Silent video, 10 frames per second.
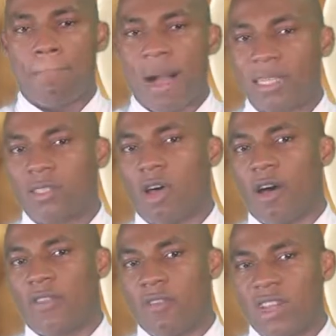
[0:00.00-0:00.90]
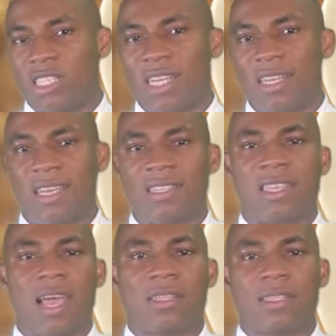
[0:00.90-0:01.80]
Part of the reason is
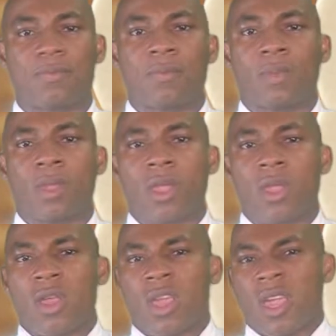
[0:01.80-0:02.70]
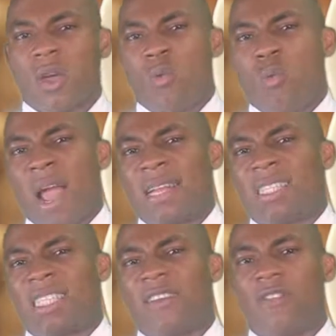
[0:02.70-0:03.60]
that when
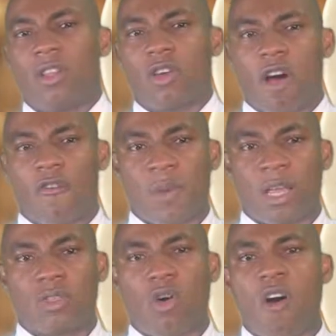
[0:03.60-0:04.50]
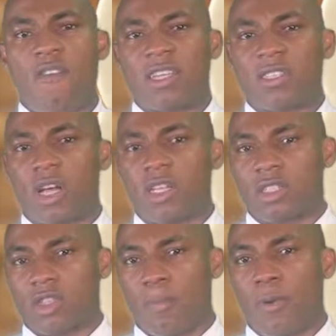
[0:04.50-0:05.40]
civil government oversaw the
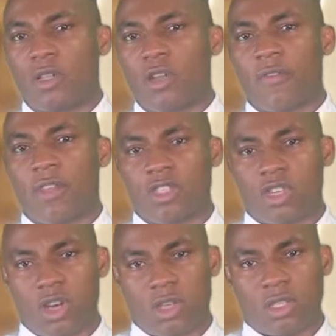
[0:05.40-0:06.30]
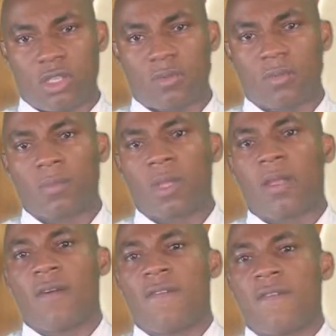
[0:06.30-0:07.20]
support of the church,
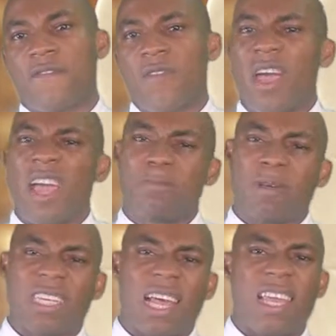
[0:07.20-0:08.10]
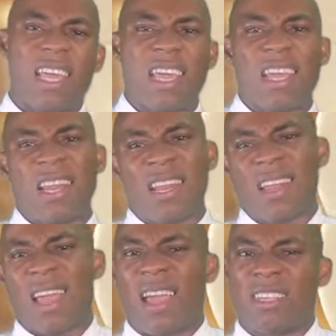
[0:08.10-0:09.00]
especially in
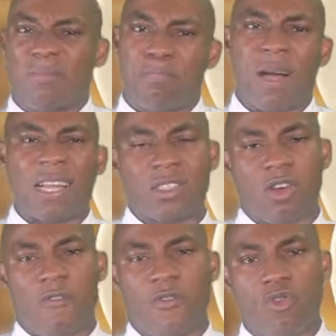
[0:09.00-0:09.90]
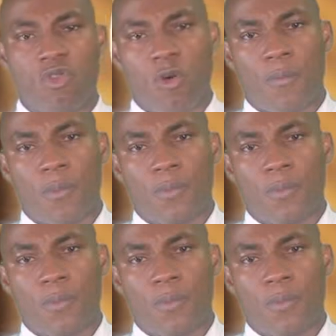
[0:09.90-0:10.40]
parts of Europe,